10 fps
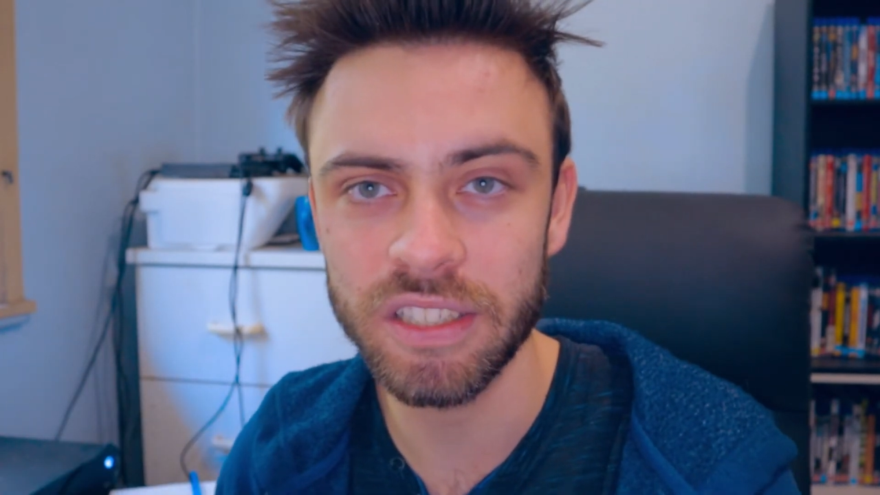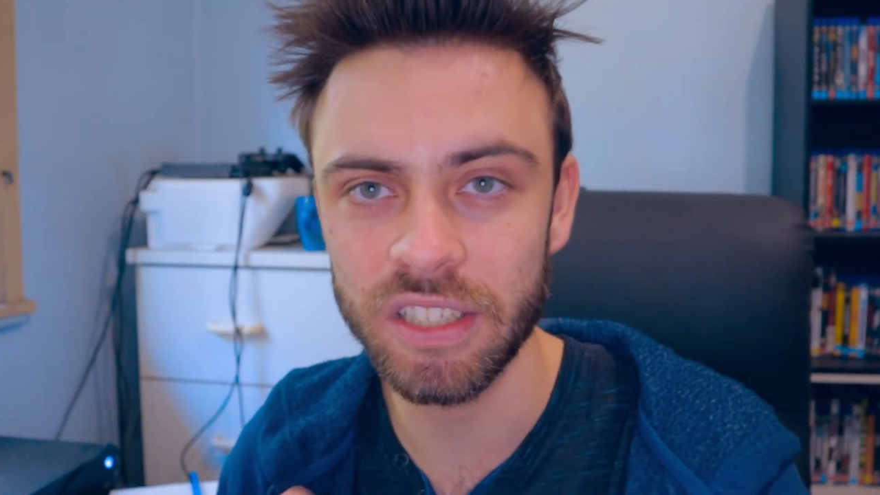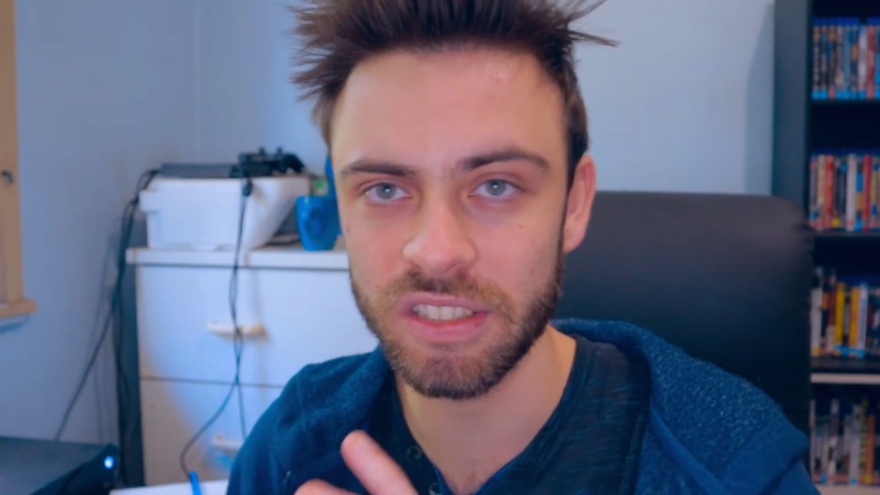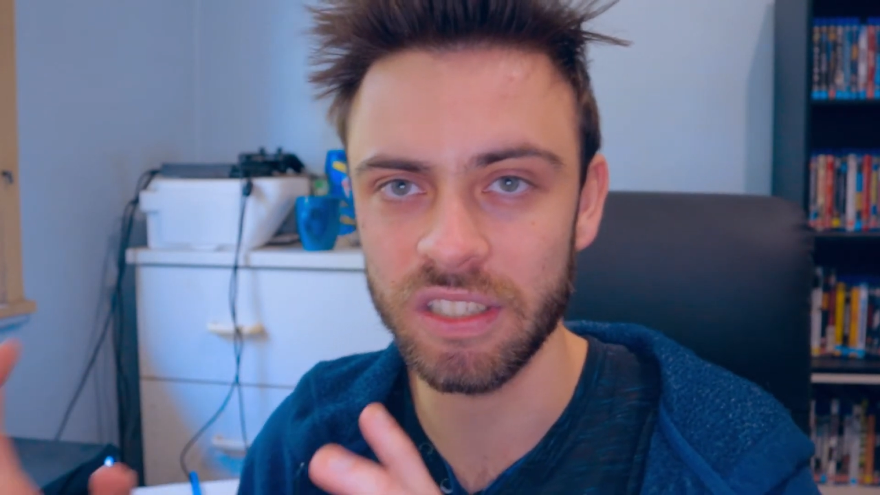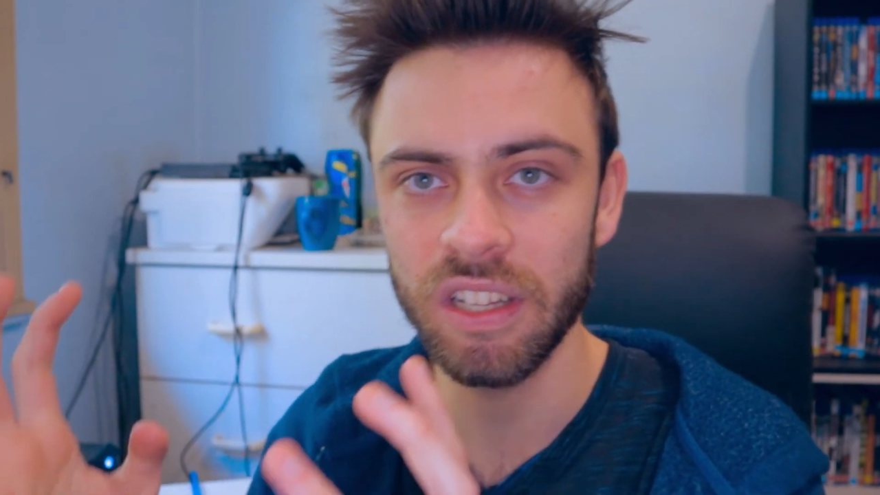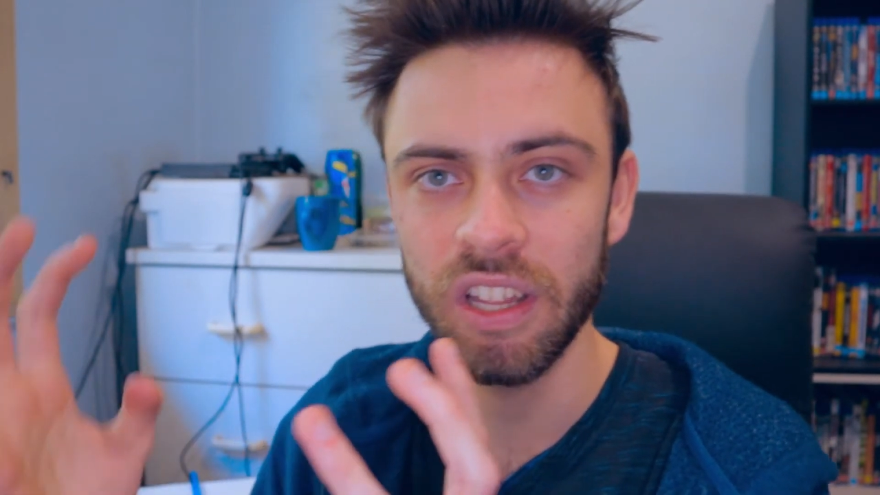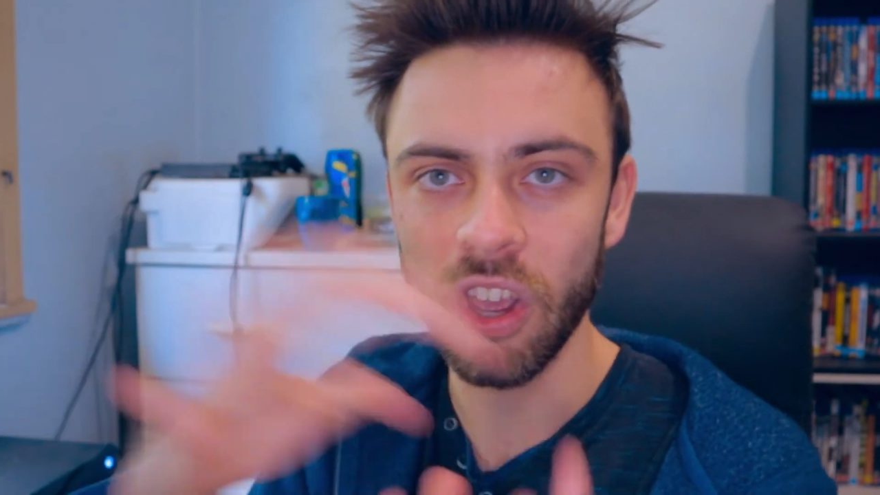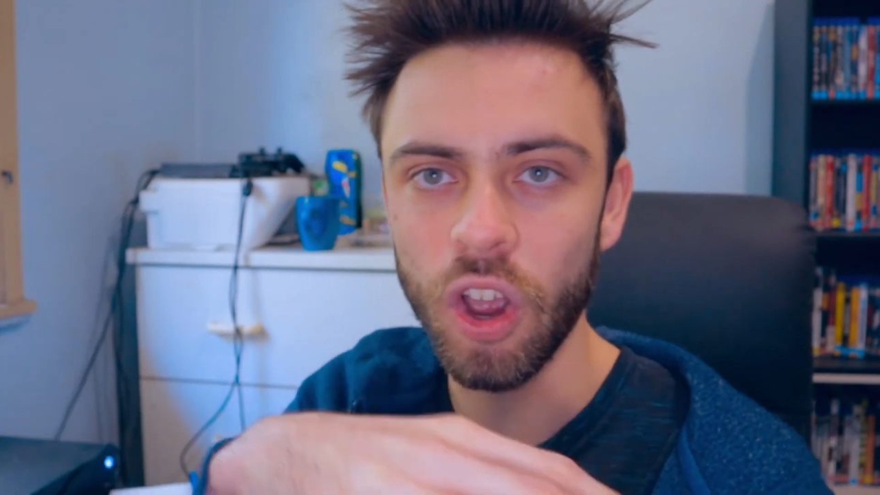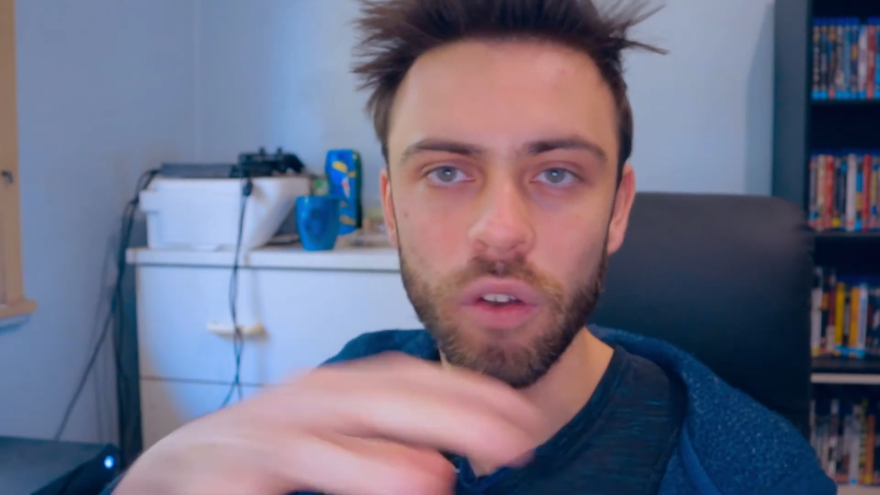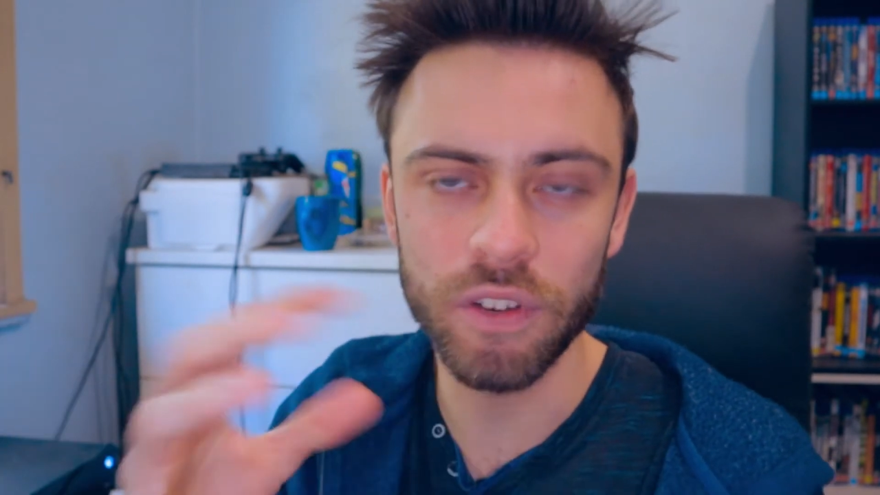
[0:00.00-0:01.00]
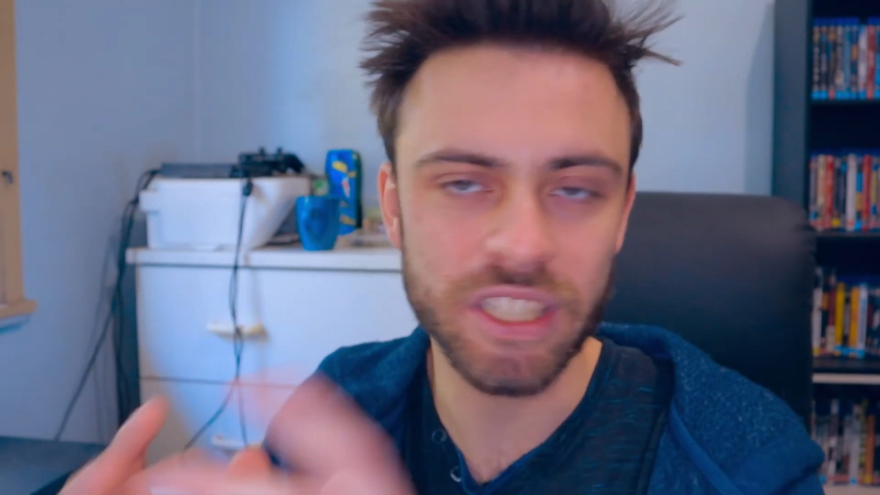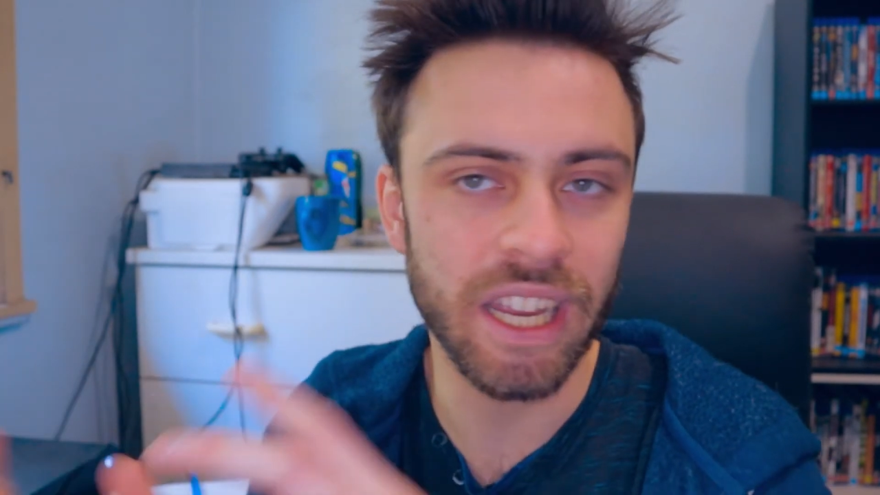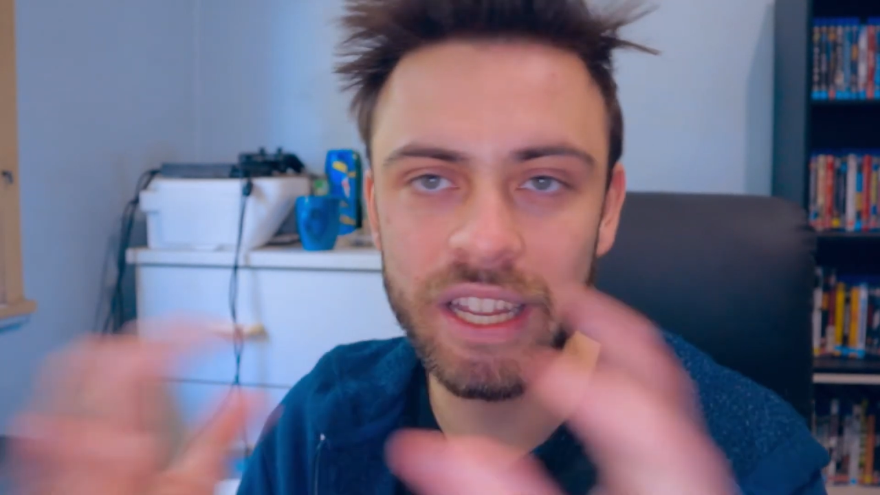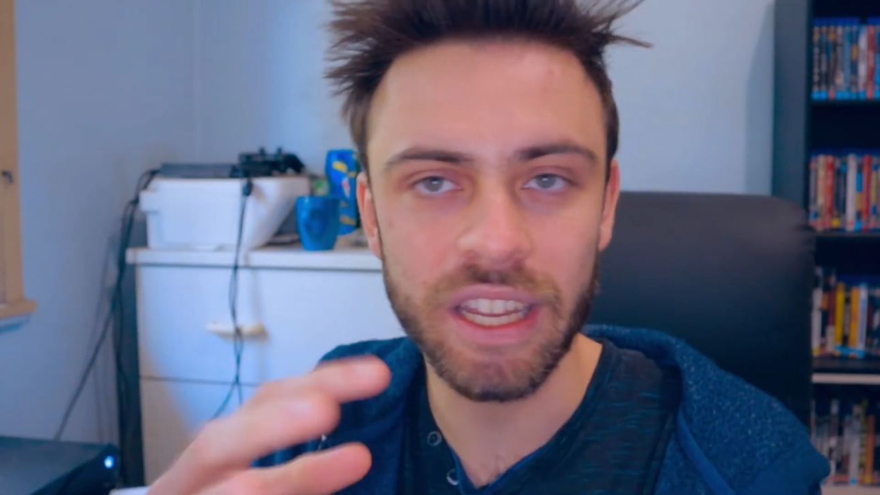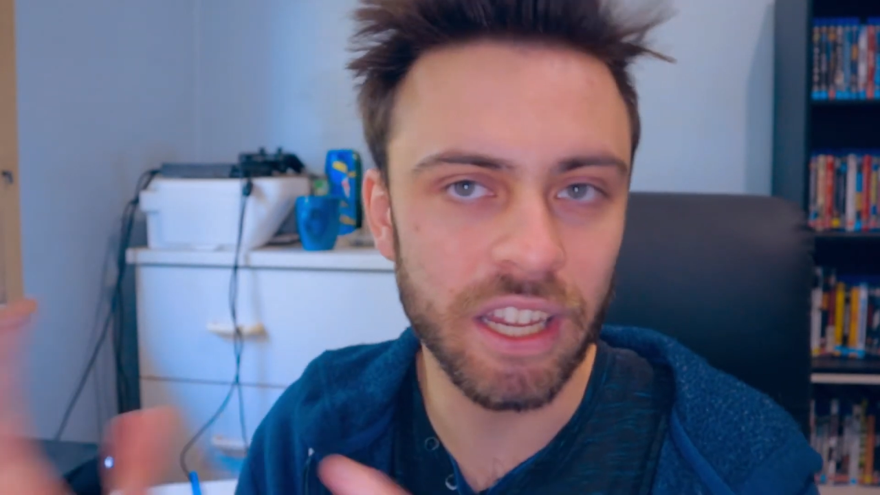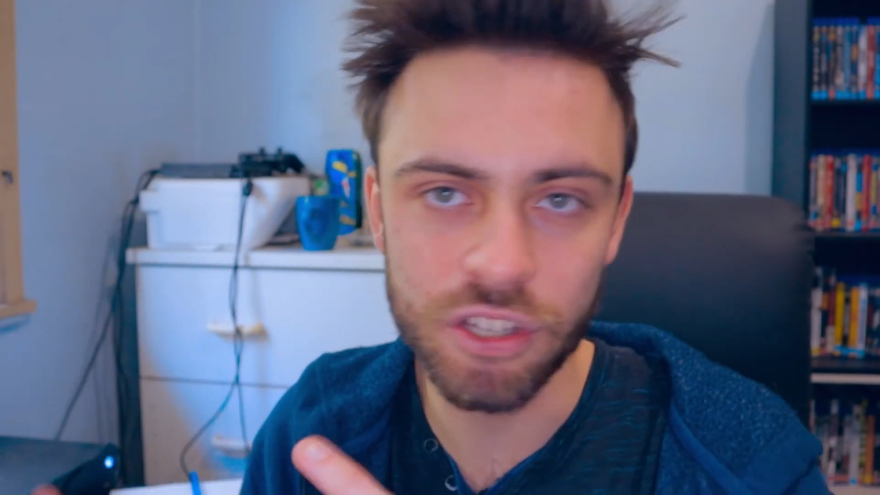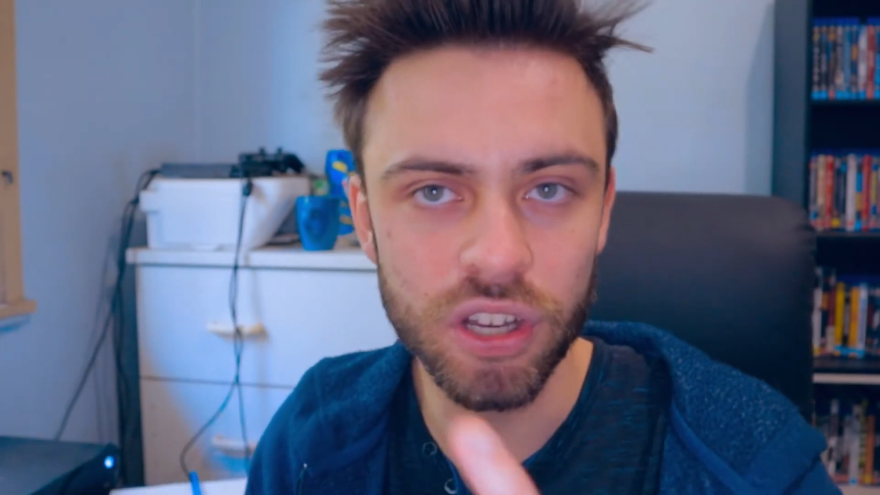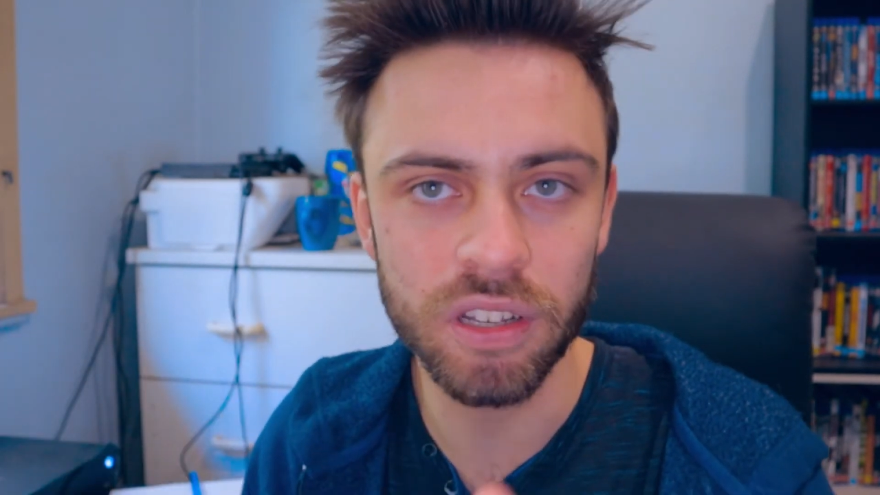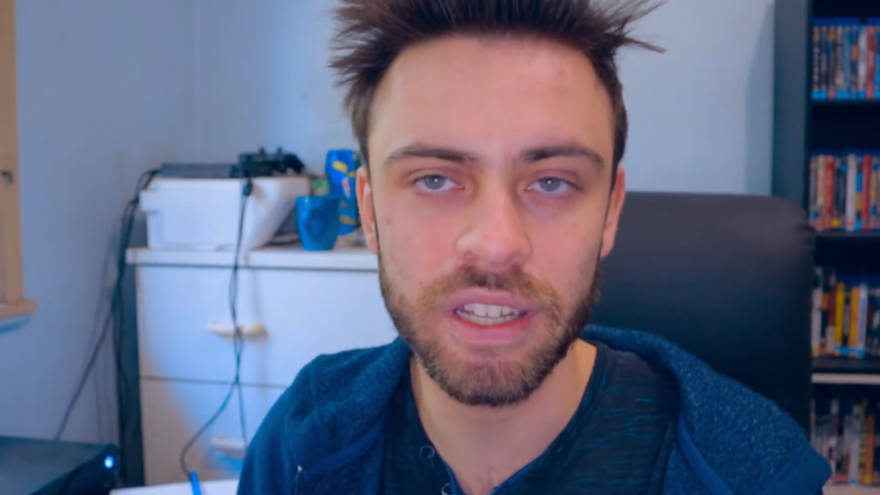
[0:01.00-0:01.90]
It doesn't overtake each other.